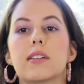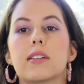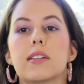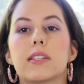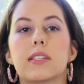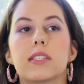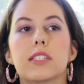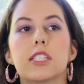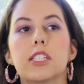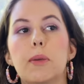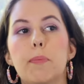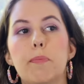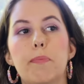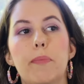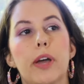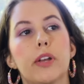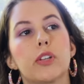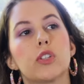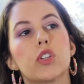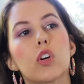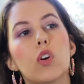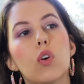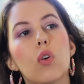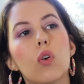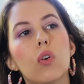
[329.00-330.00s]

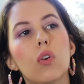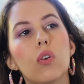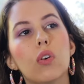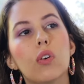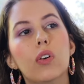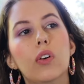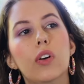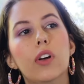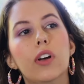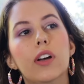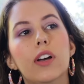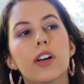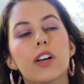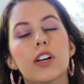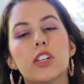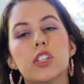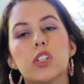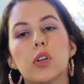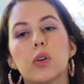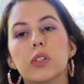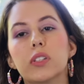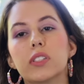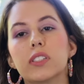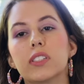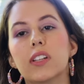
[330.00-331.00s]
symmetrical. So
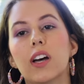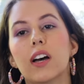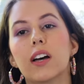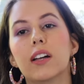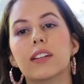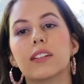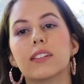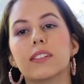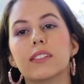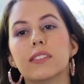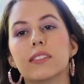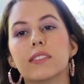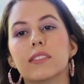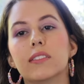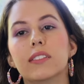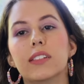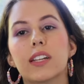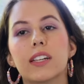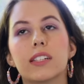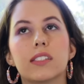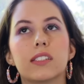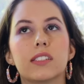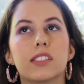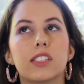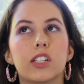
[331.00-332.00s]
it's not
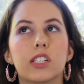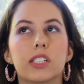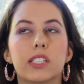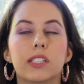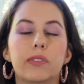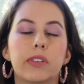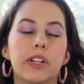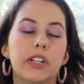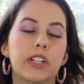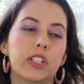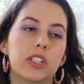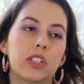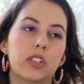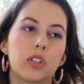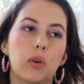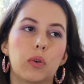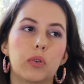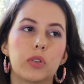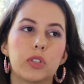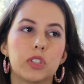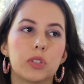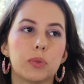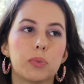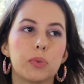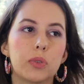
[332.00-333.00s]
necessarily very
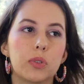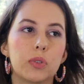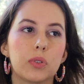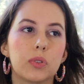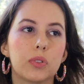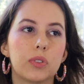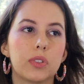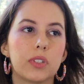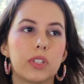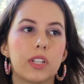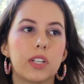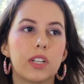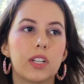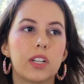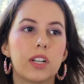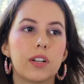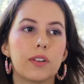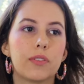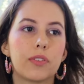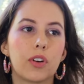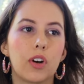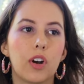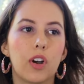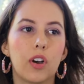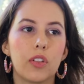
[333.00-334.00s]
noticeable
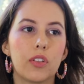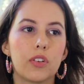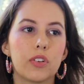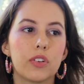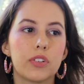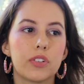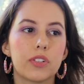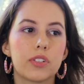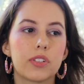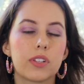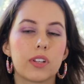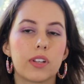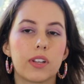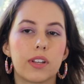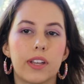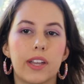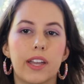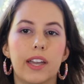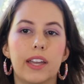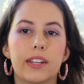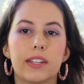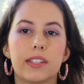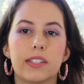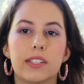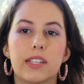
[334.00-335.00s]
for others.
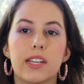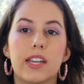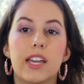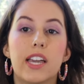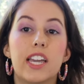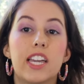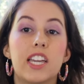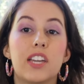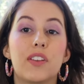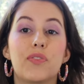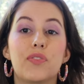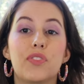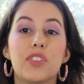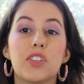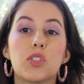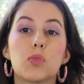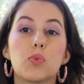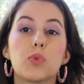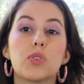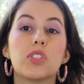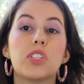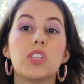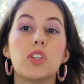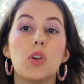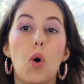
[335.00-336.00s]
And if this
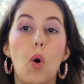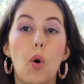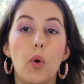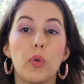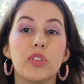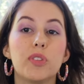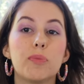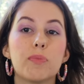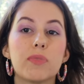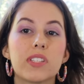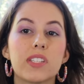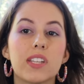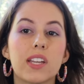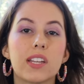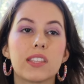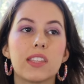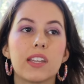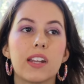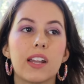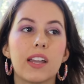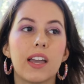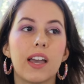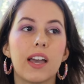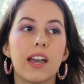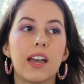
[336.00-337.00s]
was the only mistake that
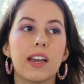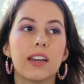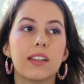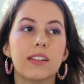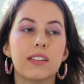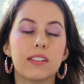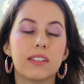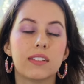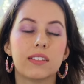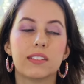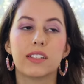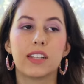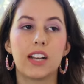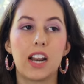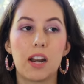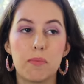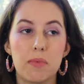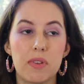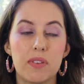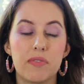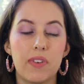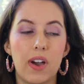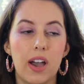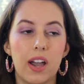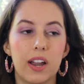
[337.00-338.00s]
I had, then I'd be
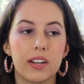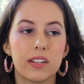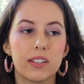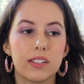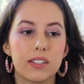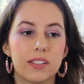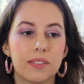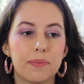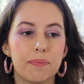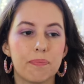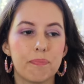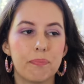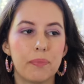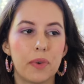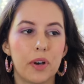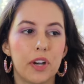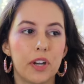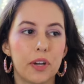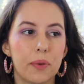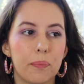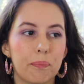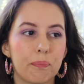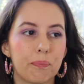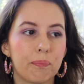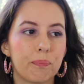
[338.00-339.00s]
fine.
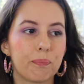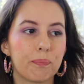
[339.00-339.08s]
But